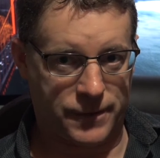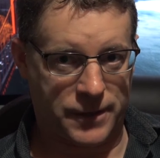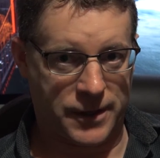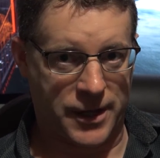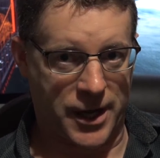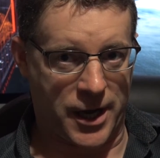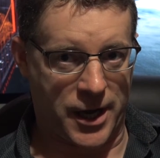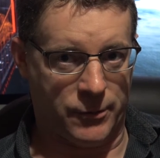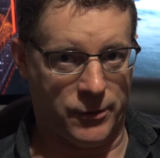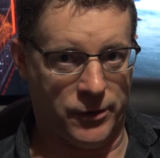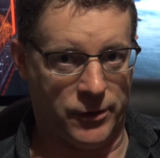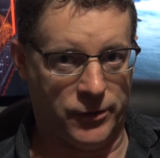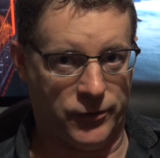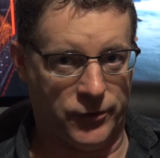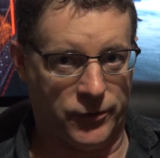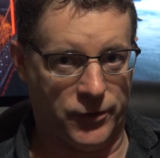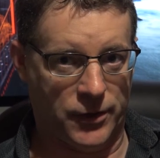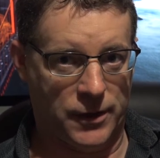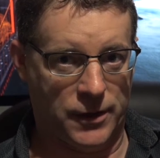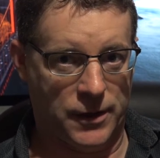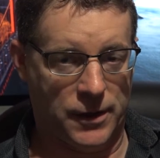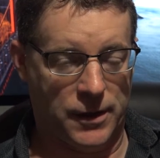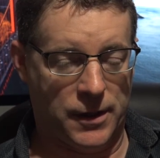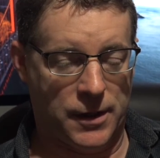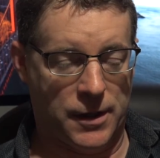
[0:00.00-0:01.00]
cameras
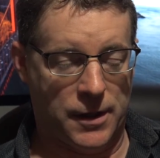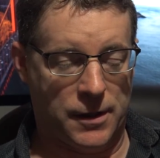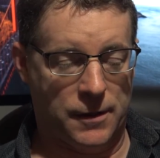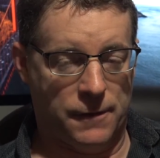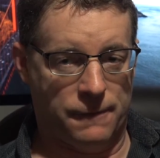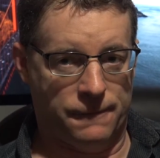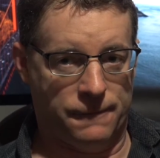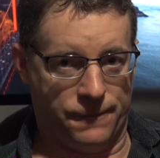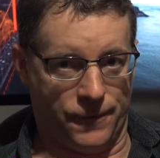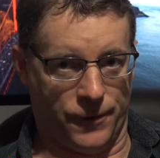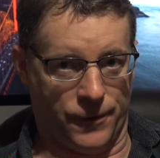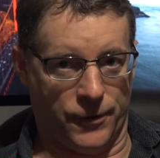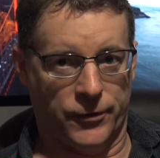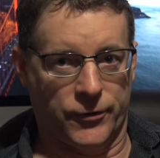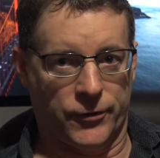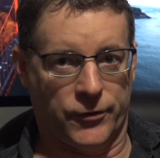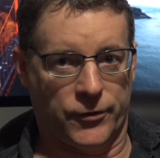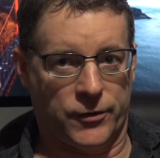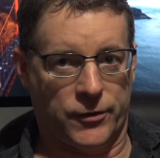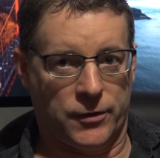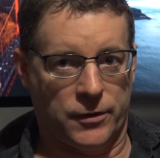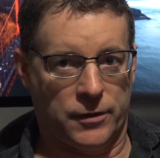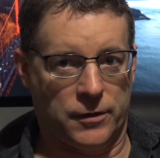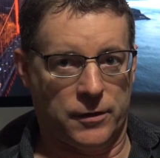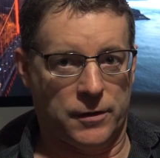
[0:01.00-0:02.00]

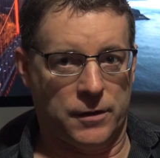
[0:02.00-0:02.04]
first,